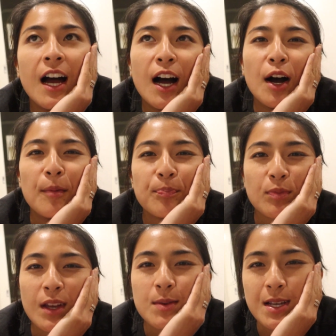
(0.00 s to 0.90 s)

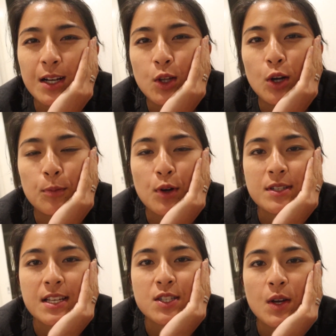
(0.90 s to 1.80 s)
It was kind of a long
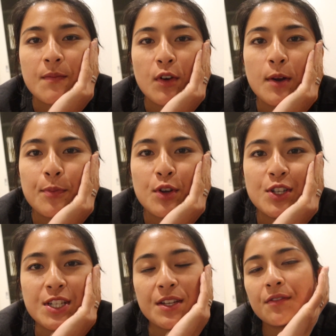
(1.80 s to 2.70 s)
process, so I'm very
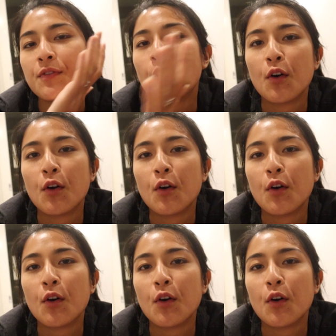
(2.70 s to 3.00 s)
appreciative